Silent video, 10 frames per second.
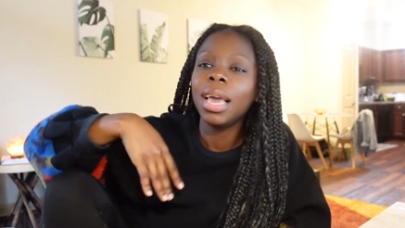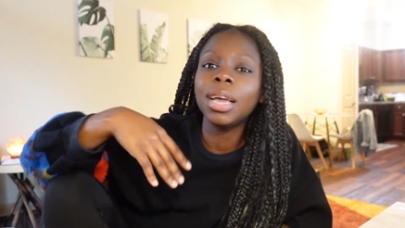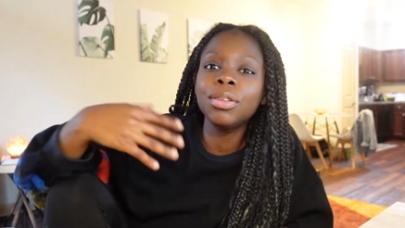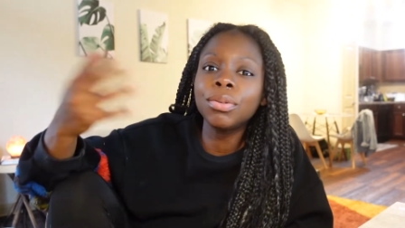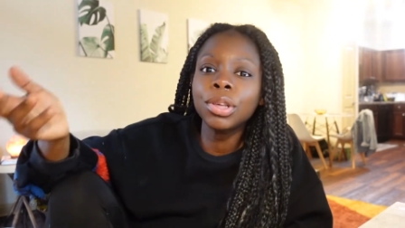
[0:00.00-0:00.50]

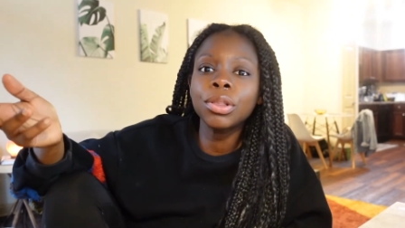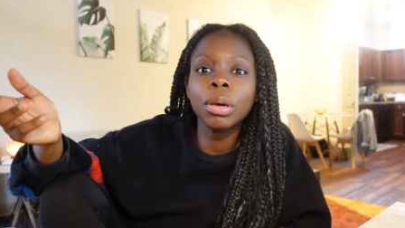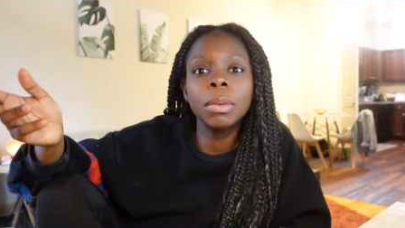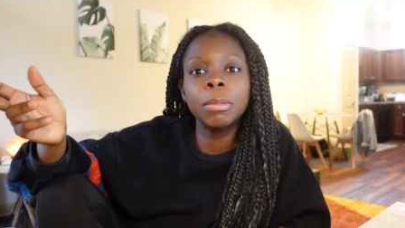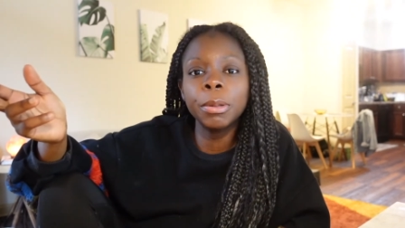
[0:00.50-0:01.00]
and you see
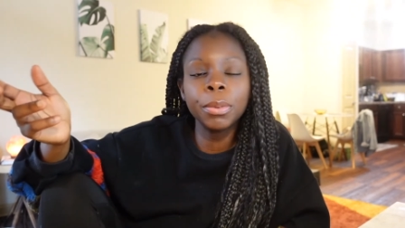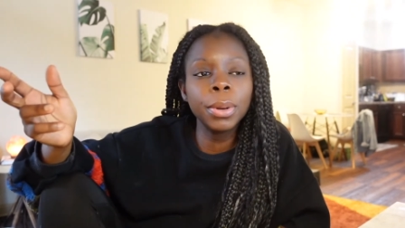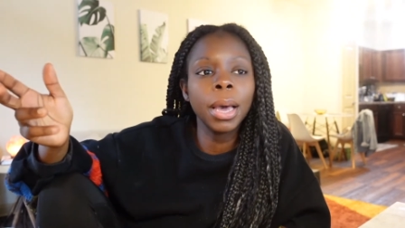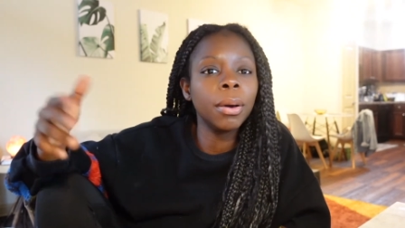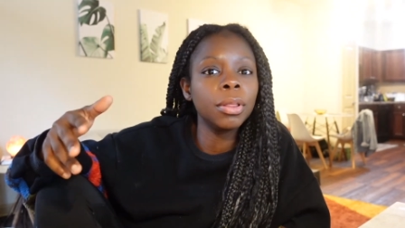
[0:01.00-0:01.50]
so many people
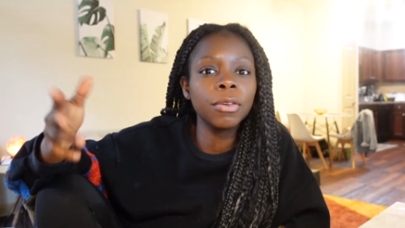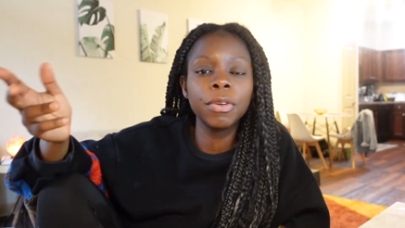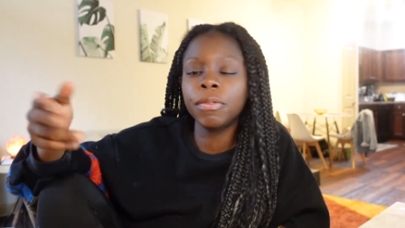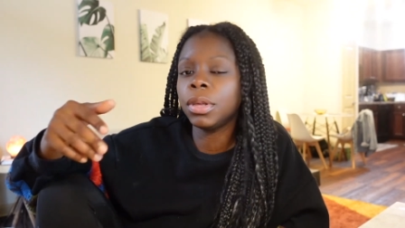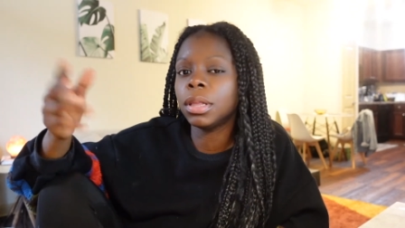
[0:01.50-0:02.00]
now in their
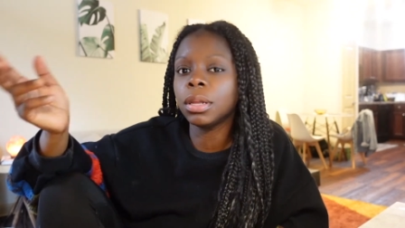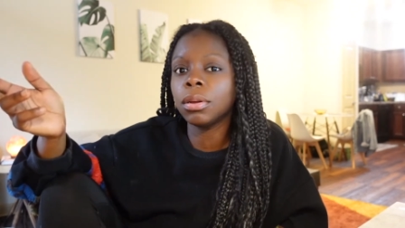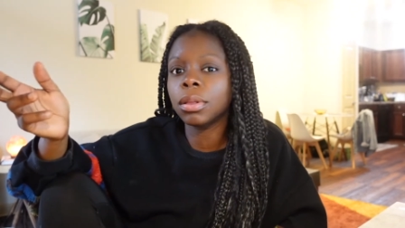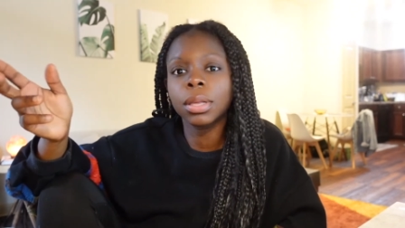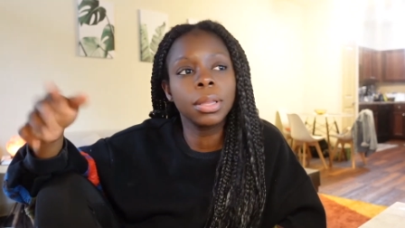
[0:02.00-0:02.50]
50s and
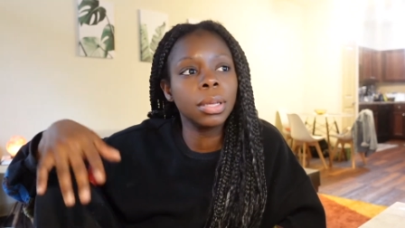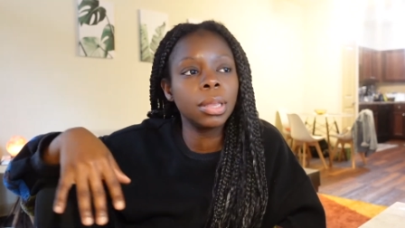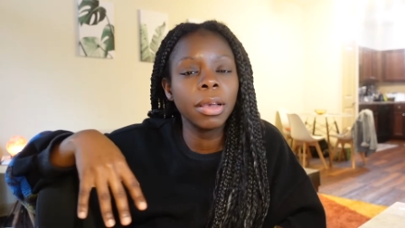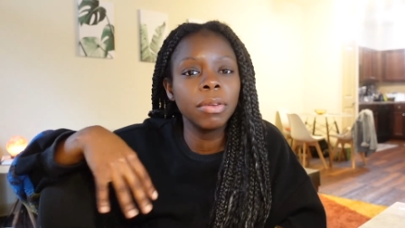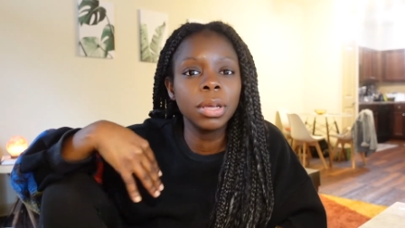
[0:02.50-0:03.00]
their 60s
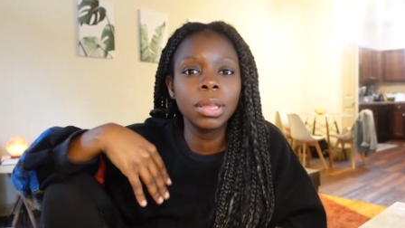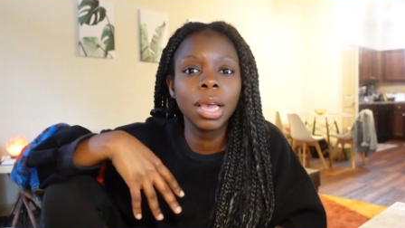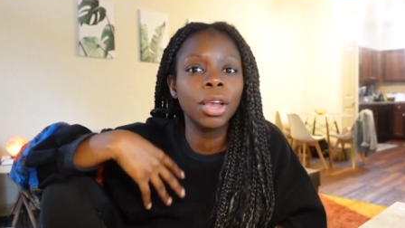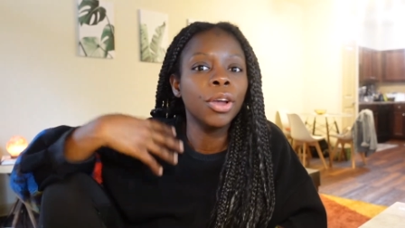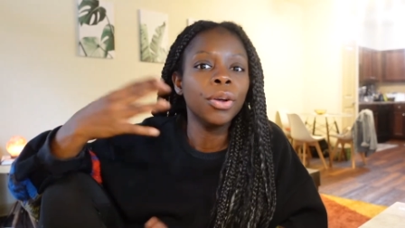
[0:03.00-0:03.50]
70s like